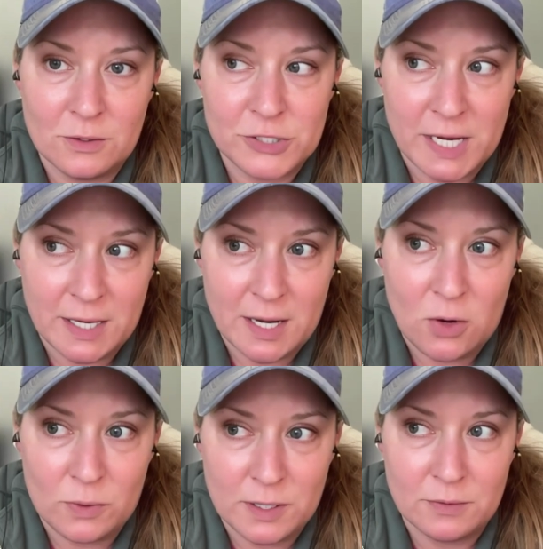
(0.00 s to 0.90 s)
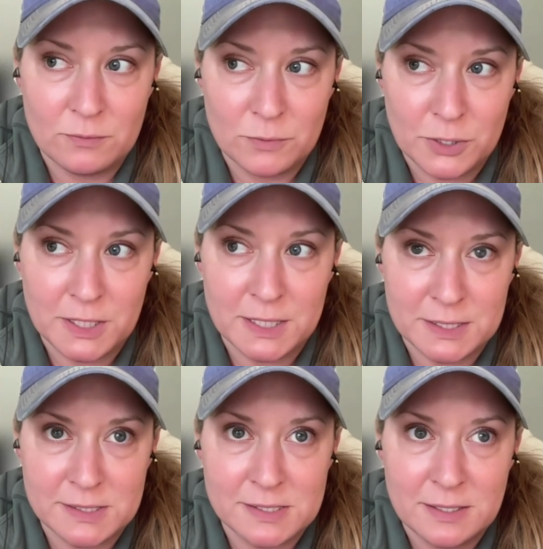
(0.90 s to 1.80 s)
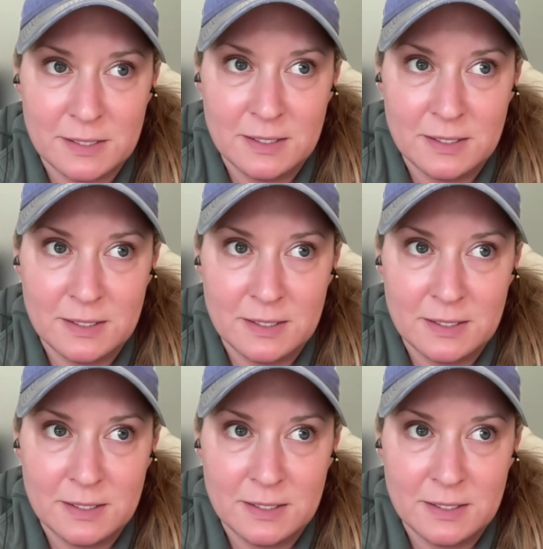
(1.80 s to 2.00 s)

Check it out. It really is